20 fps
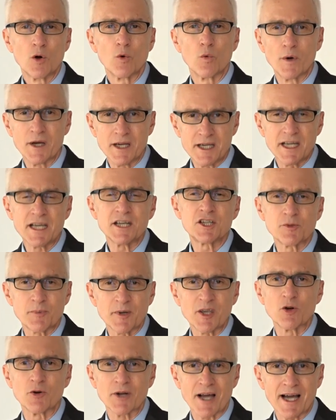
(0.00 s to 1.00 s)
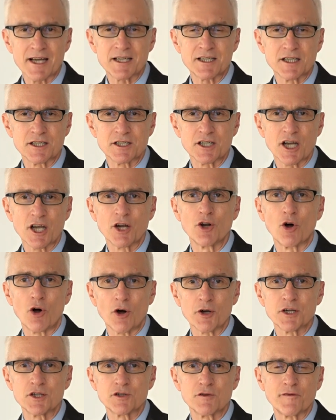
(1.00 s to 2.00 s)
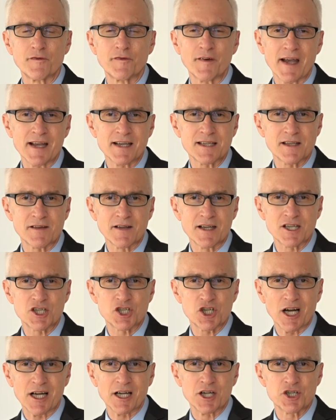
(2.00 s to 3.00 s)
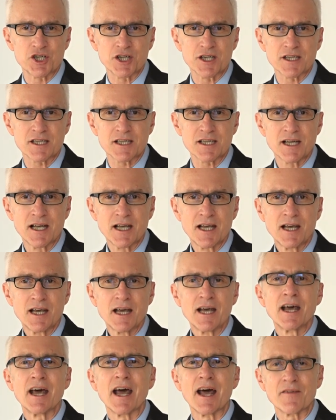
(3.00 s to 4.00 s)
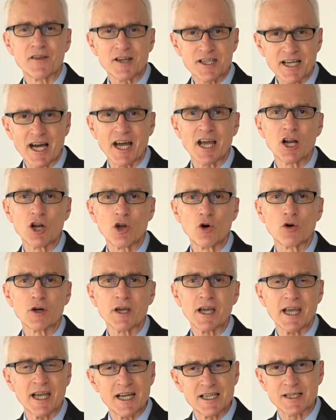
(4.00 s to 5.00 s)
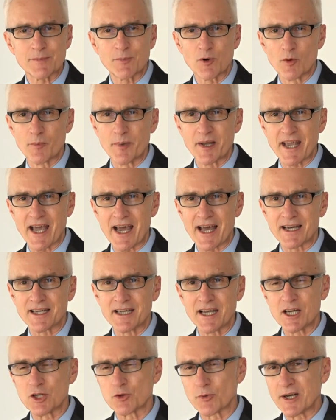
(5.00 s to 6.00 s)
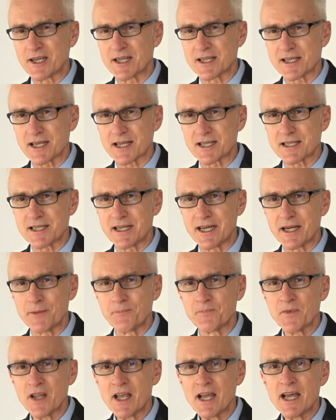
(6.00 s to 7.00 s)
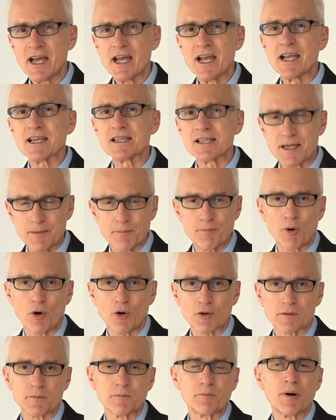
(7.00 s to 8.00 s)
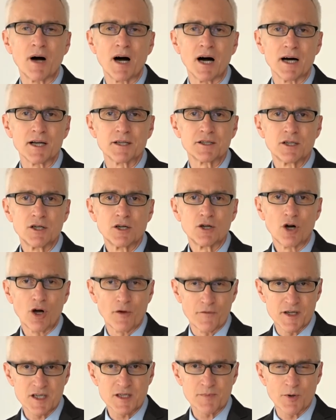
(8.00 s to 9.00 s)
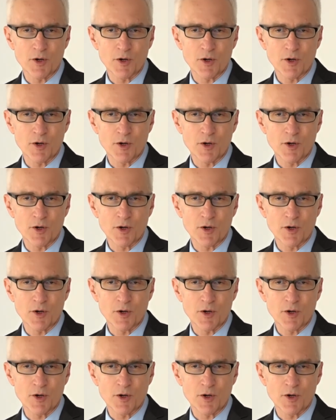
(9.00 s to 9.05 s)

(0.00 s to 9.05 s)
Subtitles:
We need to be united in order to face these challenges, and the dialogue INTERPOL began in 2016 is an important part of this